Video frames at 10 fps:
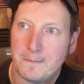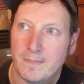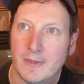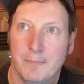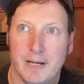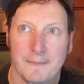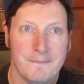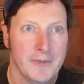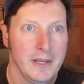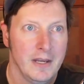But
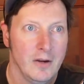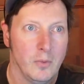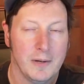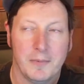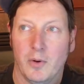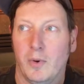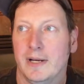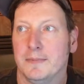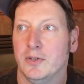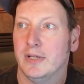what I'm going to wind up
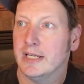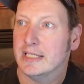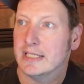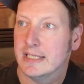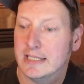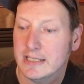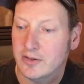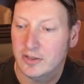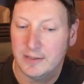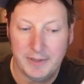doing is this is going
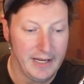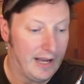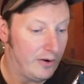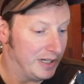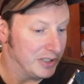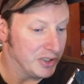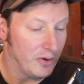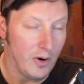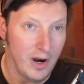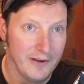to be how I show
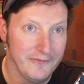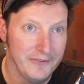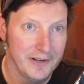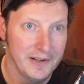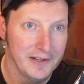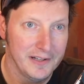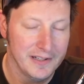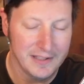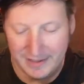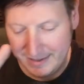off.
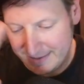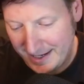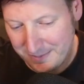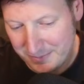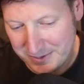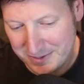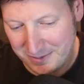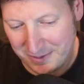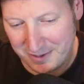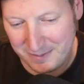These cameras are
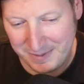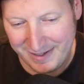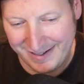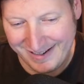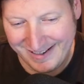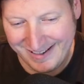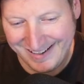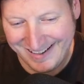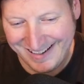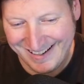going to be
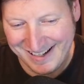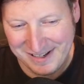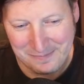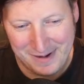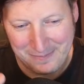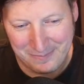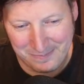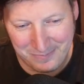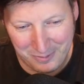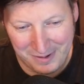my
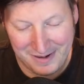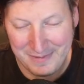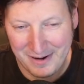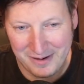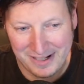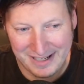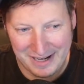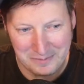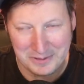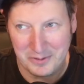primary
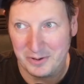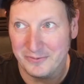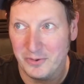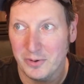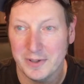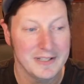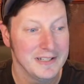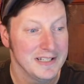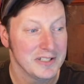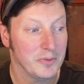cameras going forward.
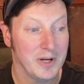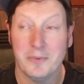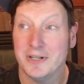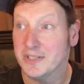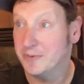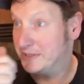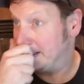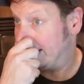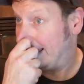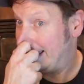So when I want to switch into
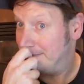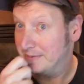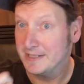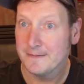games,